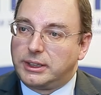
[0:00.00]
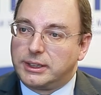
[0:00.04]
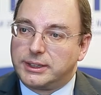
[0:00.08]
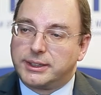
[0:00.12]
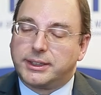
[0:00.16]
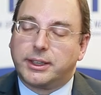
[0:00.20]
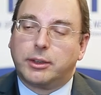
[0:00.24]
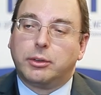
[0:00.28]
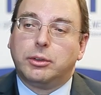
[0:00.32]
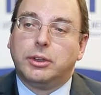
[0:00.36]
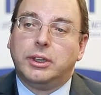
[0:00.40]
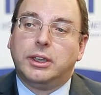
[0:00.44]

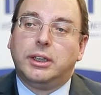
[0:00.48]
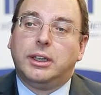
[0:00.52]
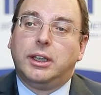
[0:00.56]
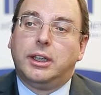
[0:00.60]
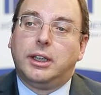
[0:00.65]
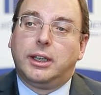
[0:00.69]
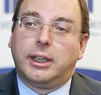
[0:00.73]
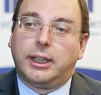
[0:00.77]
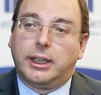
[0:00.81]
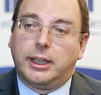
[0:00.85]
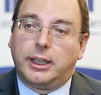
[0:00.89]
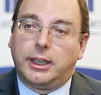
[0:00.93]
So
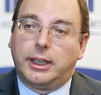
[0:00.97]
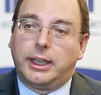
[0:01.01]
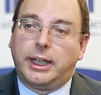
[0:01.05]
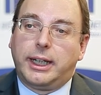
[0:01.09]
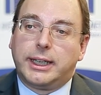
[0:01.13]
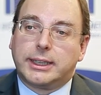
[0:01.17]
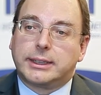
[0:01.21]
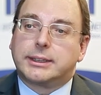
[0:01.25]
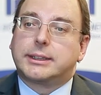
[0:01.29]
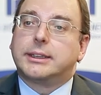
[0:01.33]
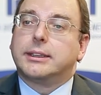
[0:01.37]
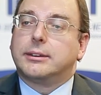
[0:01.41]

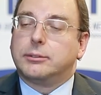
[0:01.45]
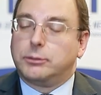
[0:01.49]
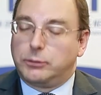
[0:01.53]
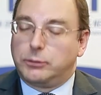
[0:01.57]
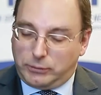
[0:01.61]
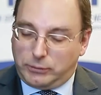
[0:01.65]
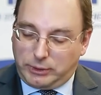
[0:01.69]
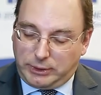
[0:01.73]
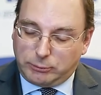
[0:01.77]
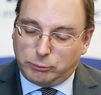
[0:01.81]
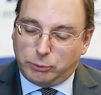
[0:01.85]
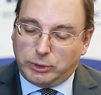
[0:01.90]
as,
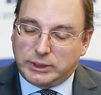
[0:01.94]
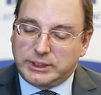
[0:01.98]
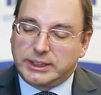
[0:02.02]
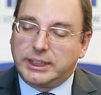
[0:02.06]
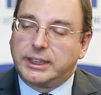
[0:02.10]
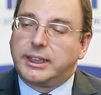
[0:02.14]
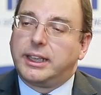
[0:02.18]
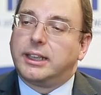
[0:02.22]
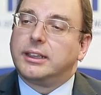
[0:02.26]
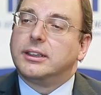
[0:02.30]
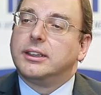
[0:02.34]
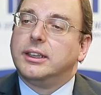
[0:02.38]
once
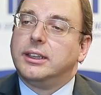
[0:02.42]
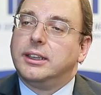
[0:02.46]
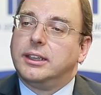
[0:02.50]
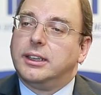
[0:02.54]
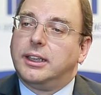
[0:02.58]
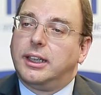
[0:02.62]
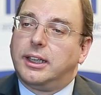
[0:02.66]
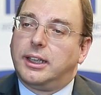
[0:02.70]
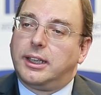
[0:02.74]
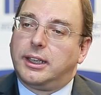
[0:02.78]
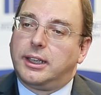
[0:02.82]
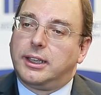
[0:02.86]
again,
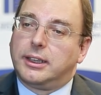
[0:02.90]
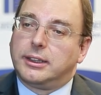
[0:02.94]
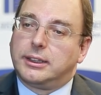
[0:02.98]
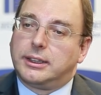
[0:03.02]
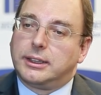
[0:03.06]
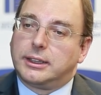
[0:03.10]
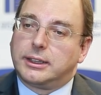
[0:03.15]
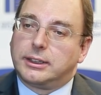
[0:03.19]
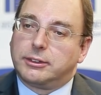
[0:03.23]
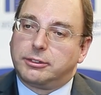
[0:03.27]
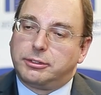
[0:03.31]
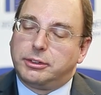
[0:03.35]

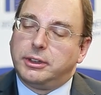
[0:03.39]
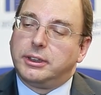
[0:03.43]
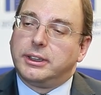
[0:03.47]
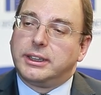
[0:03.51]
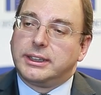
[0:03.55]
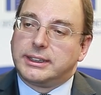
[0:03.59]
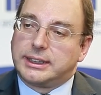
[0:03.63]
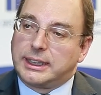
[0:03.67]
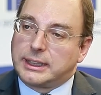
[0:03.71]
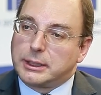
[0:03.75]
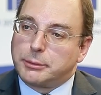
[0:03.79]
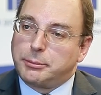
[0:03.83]
the field
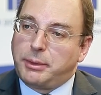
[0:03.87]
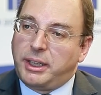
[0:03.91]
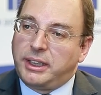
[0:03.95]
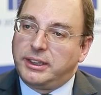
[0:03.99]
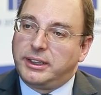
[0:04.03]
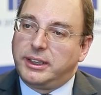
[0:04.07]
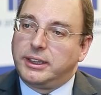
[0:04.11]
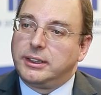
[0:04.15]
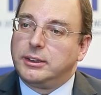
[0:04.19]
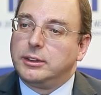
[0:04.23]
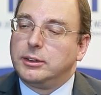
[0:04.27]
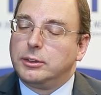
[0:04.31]
is
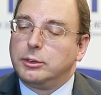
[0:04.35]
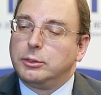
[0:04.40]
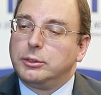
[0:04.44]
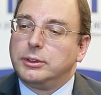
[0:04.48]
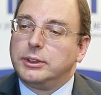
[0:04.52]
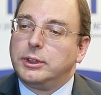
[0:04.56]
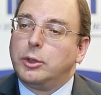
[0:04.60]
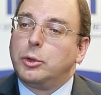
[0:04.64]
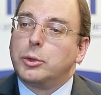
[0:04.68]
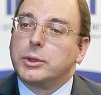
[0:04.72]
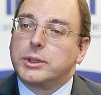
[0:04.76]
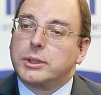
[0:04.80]
expanding,
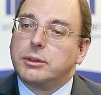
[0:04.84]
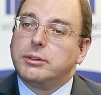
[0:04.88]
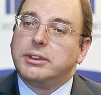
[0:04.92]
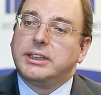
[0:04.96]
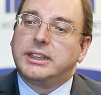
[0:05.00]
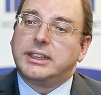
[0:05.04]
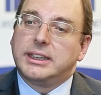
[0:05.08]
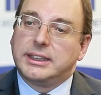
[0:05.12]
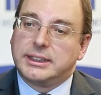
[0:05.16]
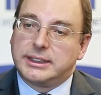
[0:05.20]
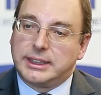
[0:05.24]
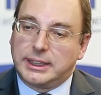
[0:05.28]
also
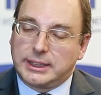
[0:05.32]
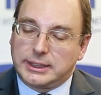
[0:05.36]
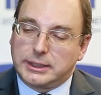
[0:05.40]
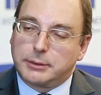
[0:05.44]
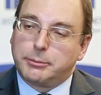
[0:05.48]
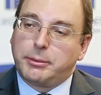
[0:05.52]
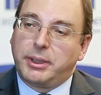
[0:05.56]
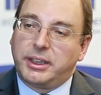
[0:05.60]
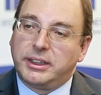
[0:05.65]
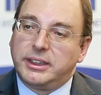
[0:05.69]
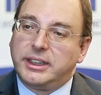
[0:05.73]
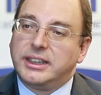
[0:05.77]
it is
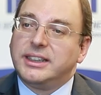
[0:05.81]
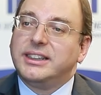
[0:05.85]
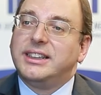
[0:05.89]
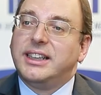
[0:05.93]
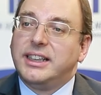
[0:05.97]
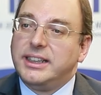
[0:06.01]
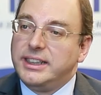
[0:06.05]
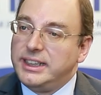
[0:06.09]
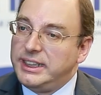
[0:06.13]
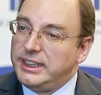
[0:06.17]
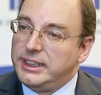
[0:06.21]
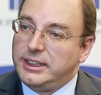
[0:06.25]
expanding the
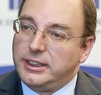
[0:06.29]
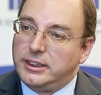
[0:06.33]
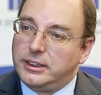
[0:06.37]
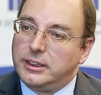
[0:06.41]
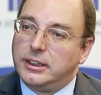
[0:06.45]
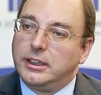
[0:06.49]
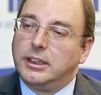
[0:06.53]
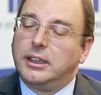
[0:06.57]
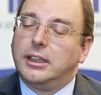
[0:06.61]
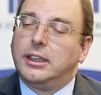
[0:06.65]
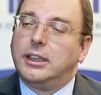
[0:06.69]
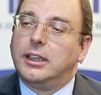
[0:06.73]
need
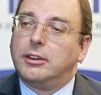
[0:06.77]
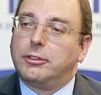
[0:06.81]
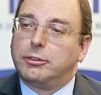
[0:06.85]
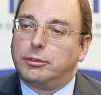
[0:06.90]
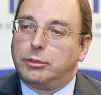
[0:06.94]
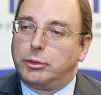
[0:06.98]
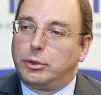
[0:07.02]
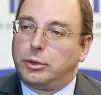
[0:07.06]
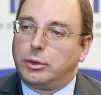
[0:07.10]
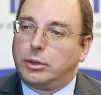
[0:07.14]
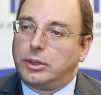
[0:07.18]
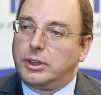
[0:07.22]

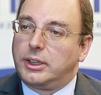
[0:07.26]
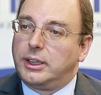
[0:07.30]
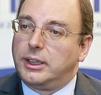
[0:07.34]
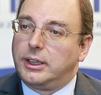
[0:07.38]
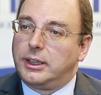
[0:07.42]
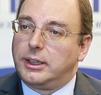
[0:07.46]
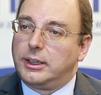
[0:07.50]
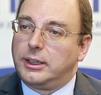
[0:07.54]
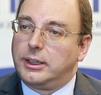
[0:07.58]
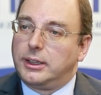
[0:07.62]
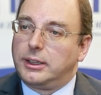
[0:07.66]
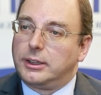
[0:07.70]
for
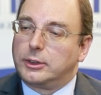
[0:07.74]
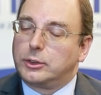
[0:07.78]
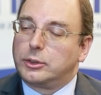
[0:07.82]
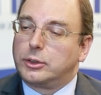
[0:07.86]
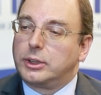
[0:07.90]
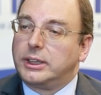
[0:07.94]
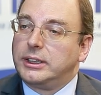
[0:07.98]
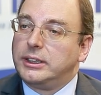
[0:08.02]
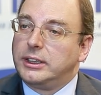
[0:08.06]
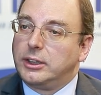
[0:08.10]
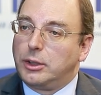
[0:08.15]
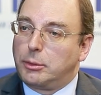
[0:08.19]

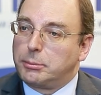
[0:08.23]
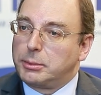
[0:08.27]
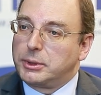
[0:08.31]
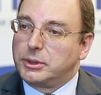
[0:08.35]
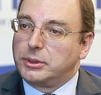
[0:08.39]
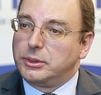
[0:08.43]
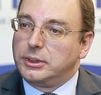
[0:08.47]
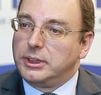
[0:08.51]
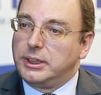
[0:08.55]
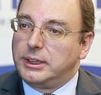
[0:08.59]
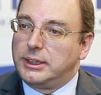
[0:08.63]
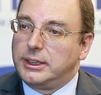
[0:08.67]
training
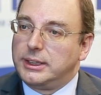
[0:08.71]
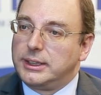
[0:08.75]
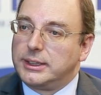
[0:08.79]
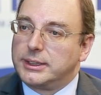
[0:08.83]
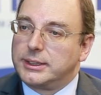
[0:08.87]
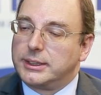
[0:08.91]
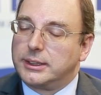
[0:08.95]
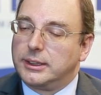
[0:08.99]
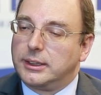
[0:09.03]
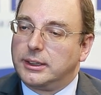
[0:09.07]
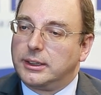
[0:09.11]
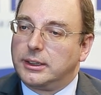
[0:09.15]

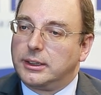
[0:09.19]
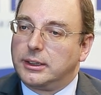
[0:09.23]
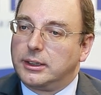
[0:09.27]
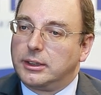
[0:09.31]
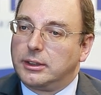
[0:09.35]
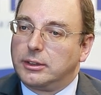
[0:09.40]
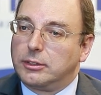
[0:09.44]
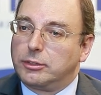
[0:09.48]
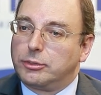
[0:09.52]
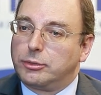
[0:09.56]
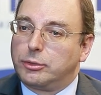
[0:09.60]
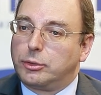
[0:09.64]
opportunities
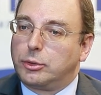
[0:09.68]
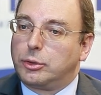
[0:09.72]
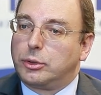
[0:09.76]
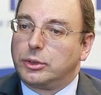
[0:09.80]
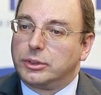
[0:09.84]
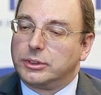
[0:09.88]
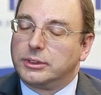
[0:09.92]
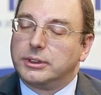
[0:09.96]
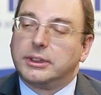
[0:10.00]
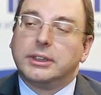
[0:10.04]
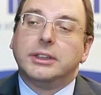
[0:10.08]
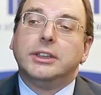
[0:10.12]

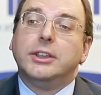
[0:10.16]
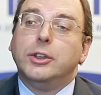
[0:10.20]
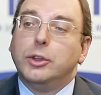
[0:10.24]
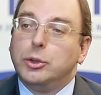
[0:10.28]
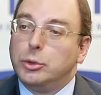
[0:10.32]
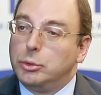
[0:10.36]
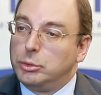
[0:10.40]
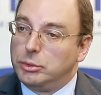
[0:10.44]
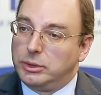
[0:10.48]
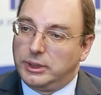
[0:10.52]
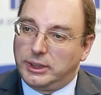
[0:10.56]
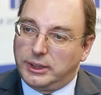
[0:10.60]
for the new
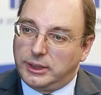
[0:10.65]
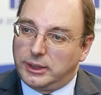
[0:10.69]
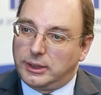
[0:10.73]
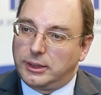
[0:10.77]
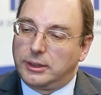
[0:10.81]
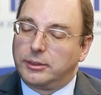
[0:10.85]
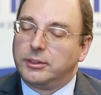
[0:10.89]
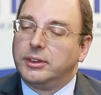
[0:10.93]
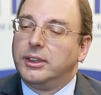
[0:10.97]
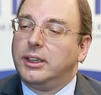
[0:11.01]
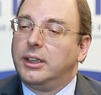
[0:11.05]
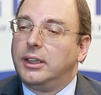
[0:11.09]

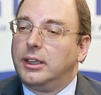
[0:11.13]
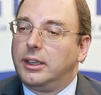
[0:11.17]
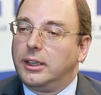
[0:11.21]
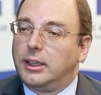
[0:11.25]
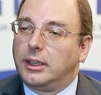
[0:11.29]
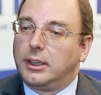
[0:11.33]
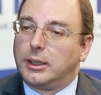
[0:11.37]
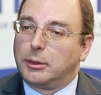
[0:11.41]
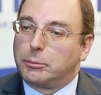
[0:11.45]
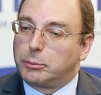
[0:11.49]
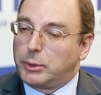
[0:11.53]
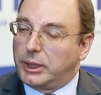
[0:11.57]

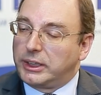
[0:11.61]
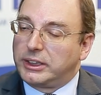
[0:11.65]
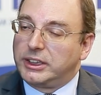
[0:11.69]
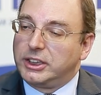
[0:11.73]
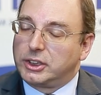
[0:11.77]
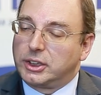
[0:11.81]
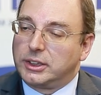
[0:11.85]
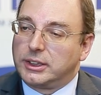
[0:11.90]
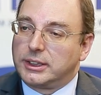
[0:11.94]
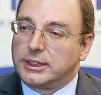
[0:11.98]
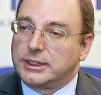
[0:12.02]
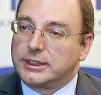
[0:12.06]

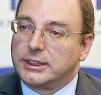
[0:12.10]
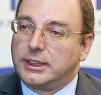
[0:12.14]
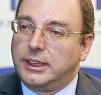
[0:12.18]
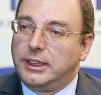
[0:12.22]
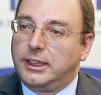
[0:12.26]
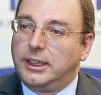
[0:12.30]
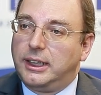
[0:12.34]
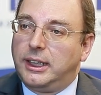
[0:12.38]
practitioners.